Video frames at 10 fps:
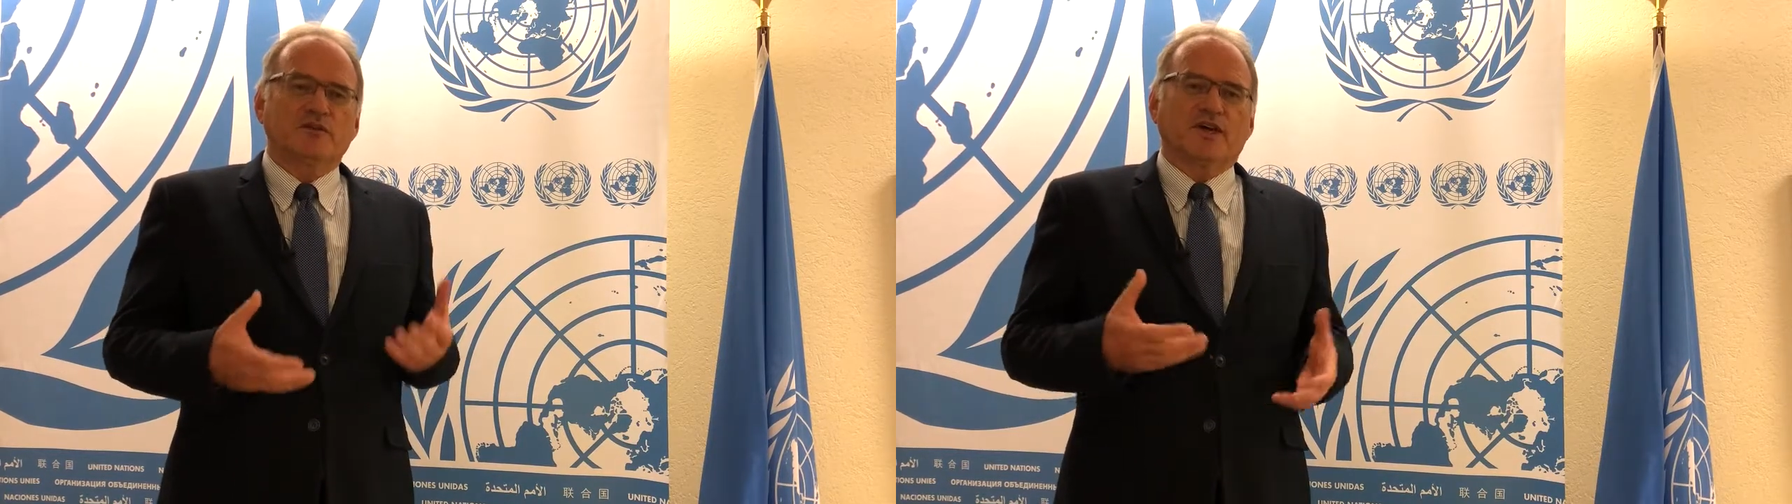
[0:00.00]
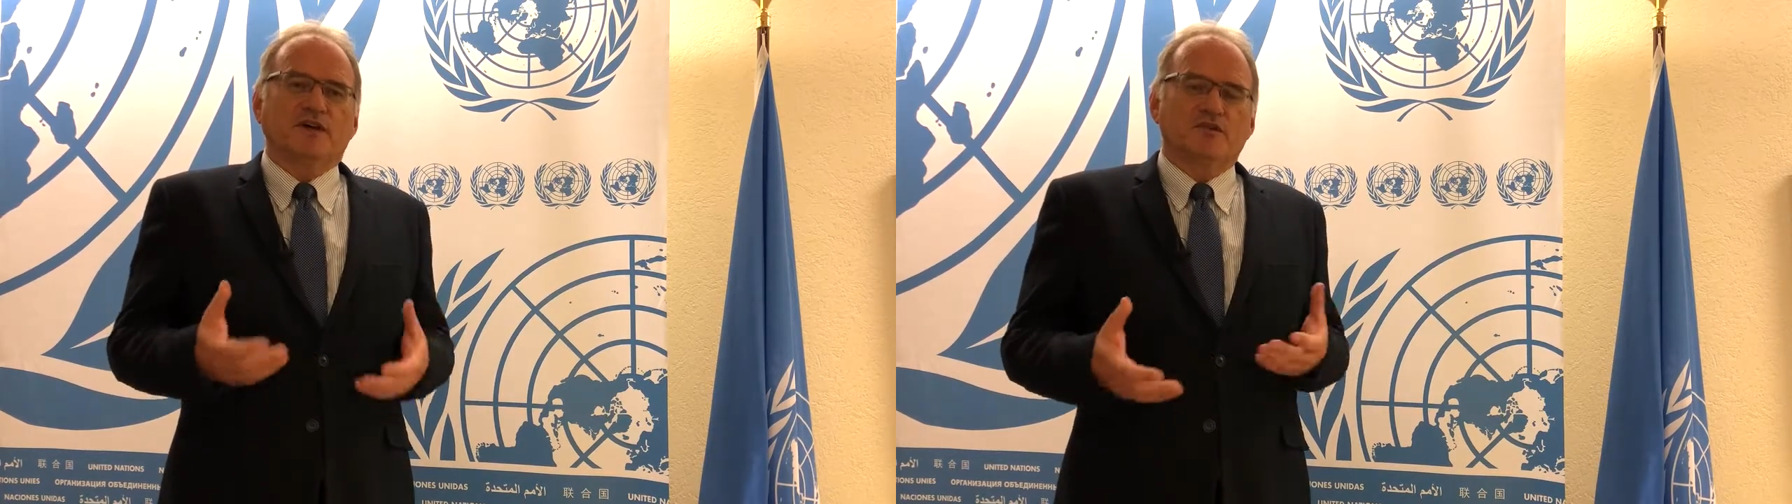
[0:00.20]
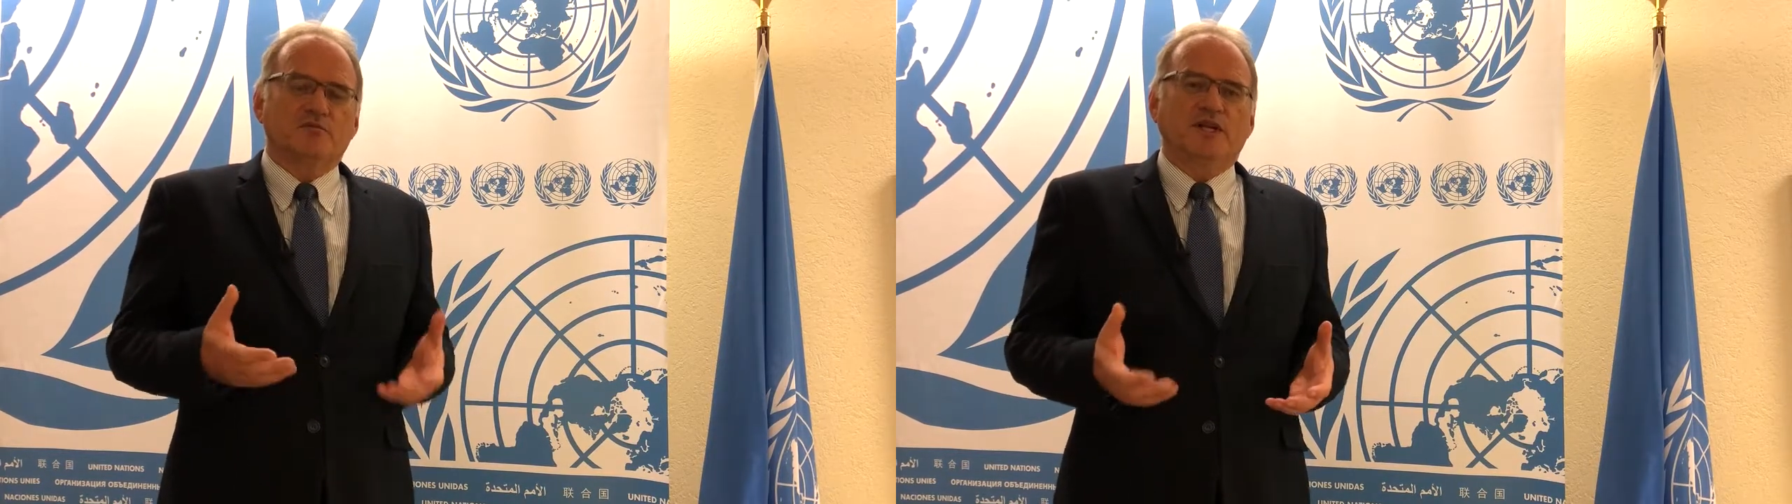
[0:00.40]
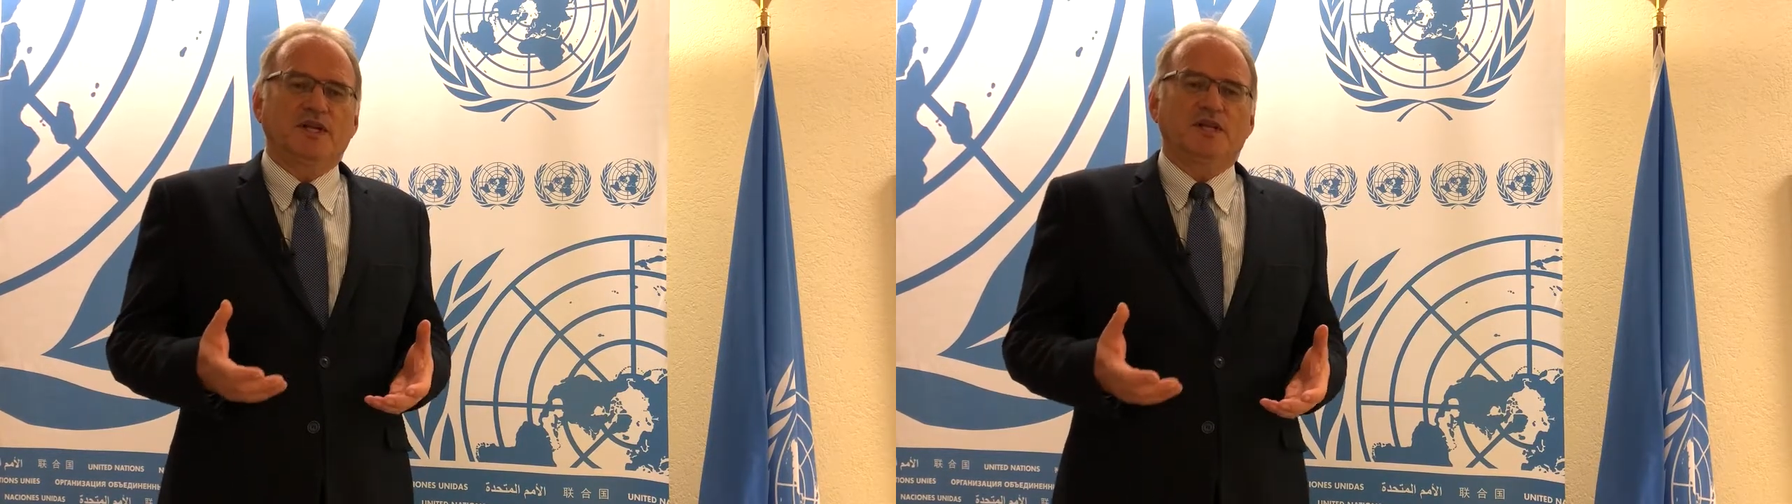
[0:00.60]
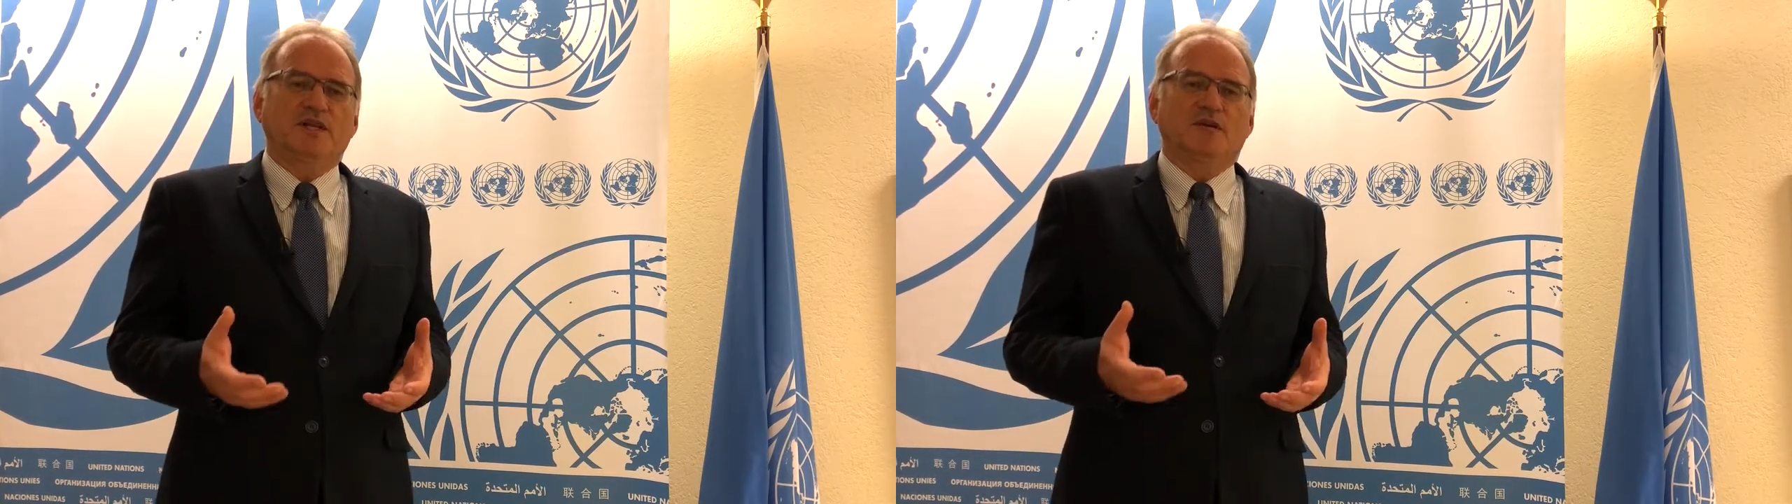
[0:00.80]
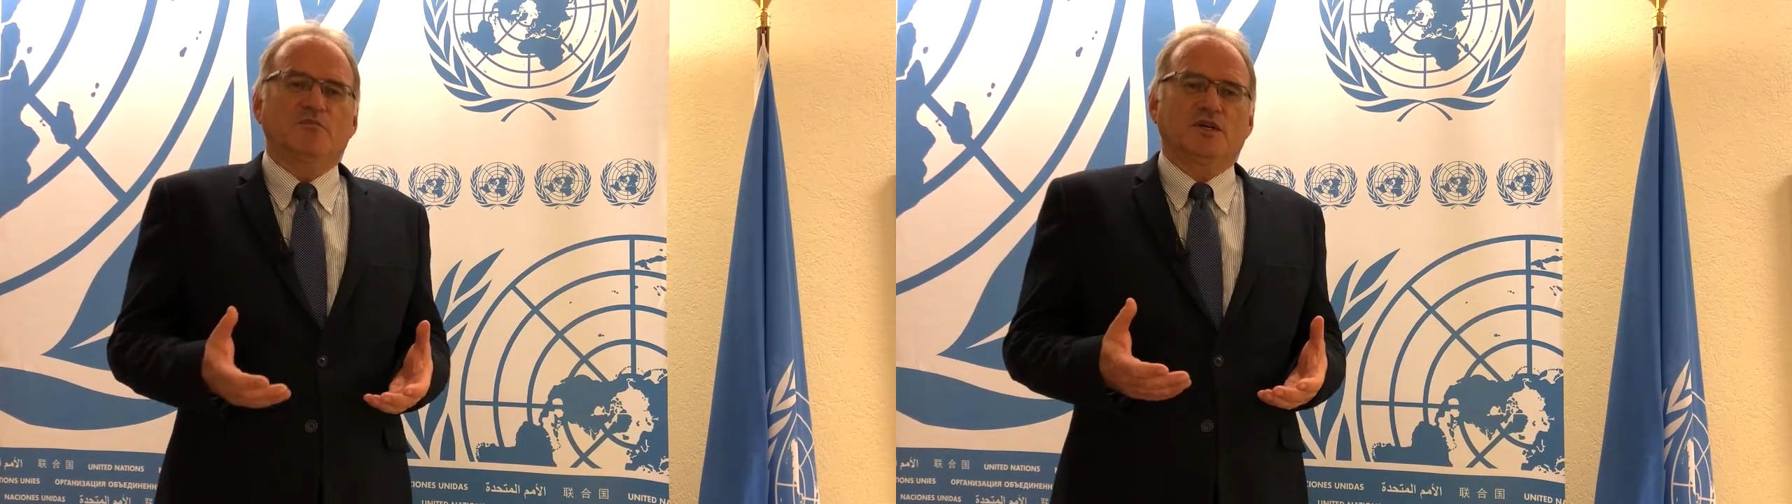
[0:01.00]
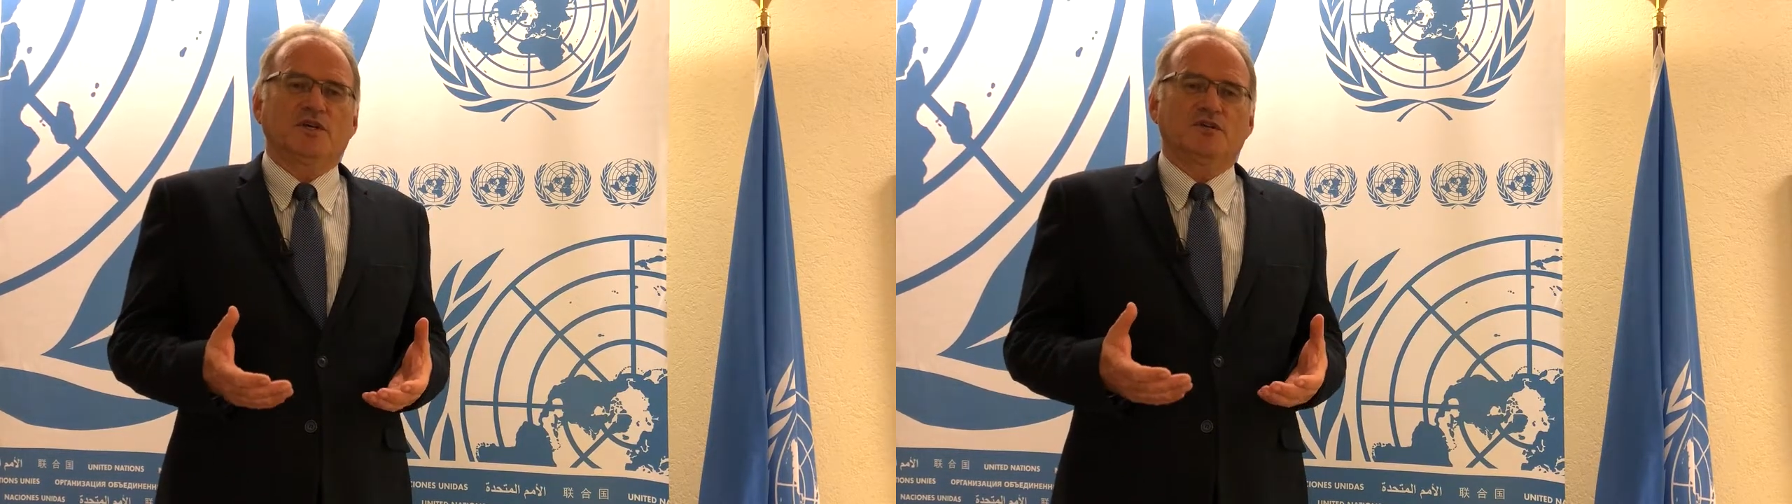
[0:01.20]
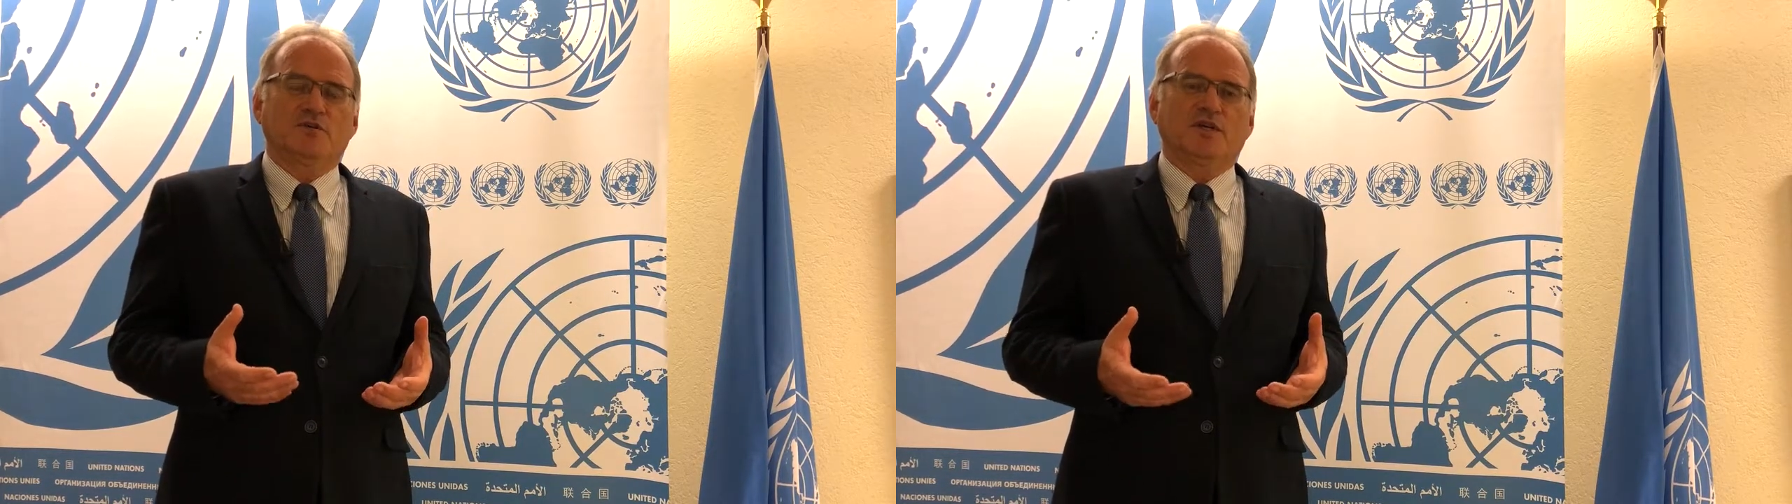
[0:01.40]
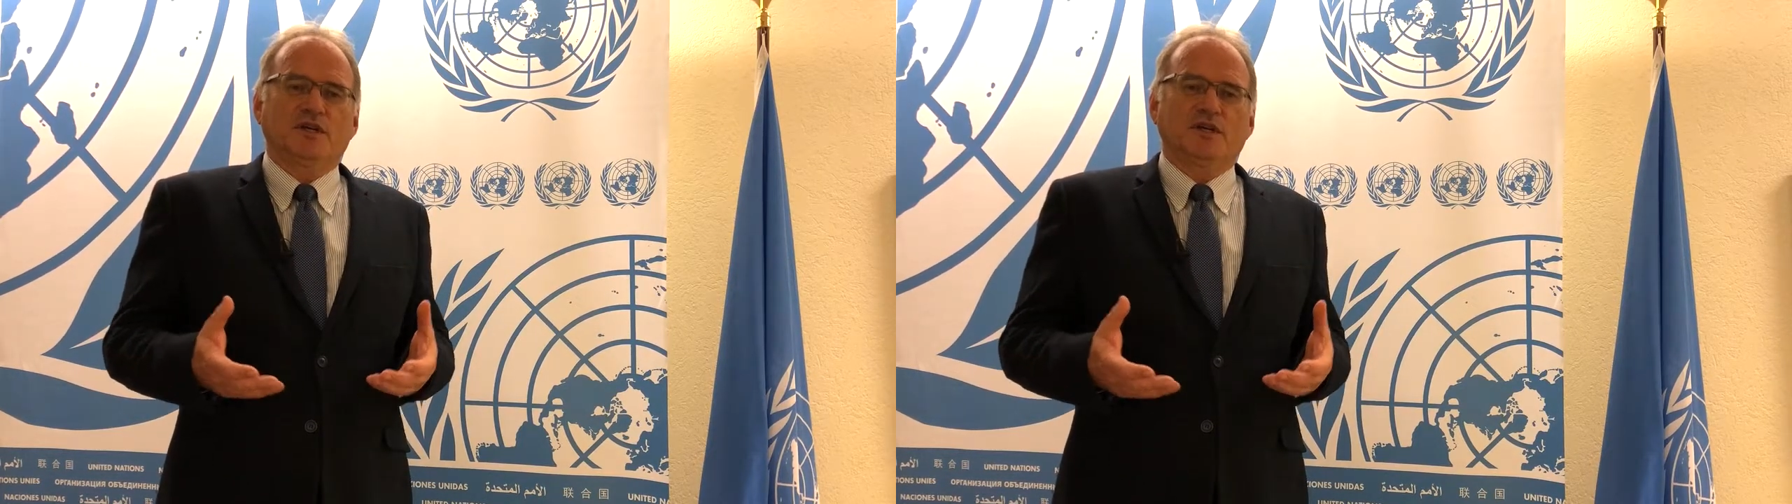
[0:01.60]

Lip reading: accountability comes into it